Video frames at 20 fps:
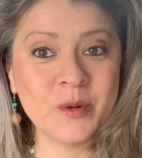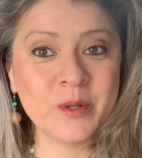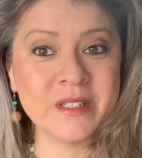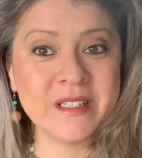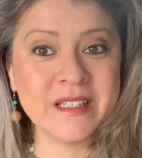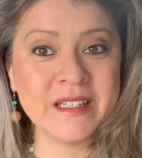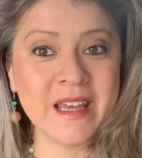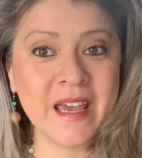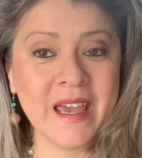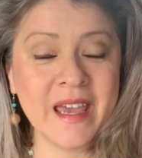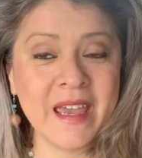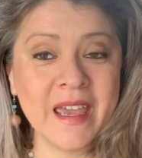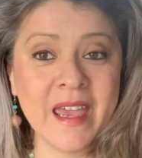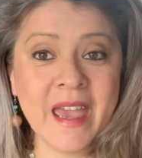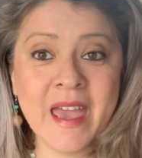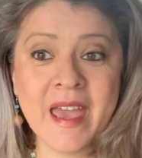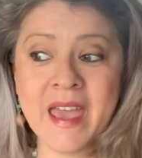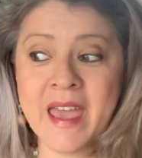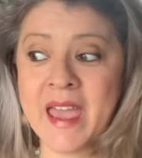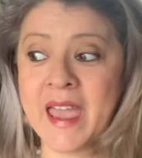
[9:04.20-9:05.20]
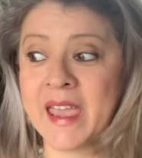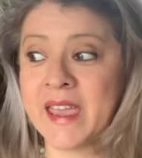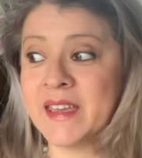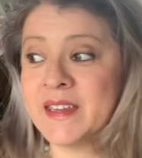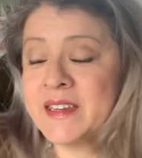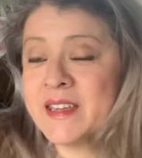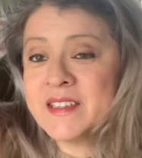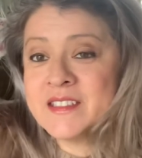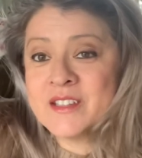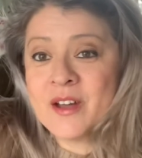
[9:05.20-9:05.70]
today.
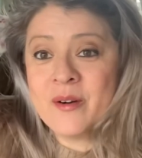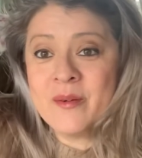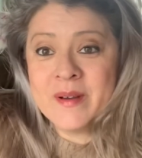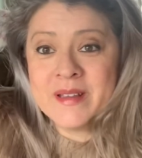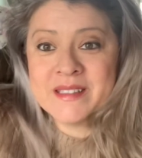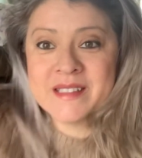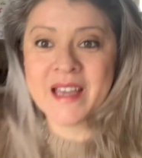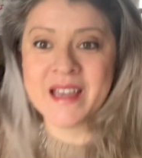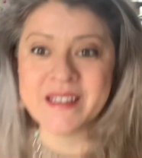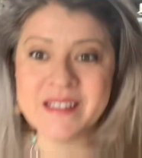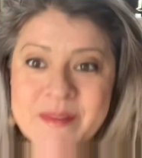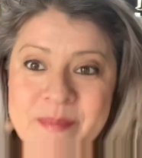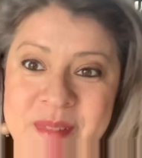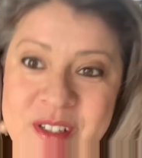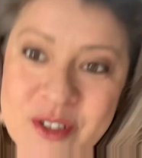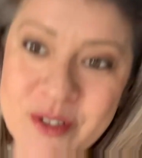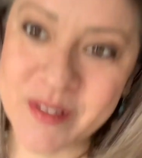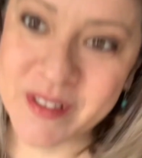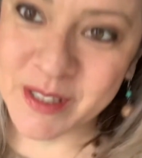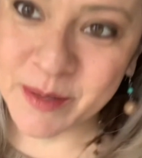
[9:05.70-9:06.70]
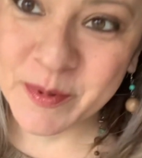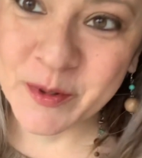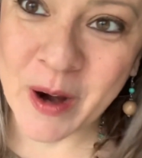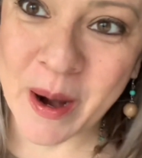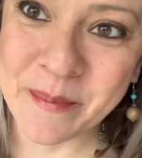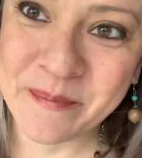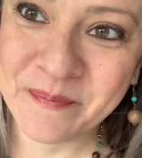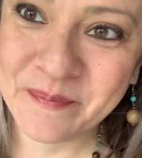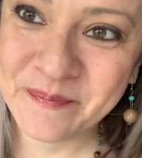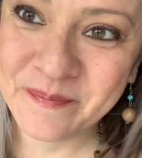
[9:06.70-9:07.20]
And as always, guys, be sure and
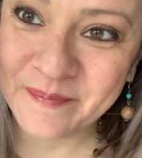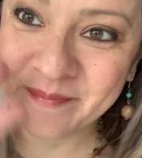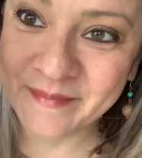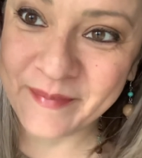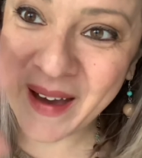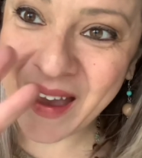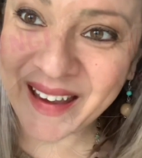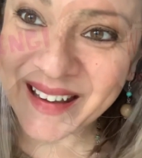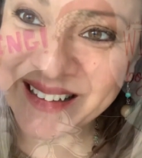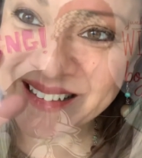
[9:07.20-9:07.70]
subscribe. Bye.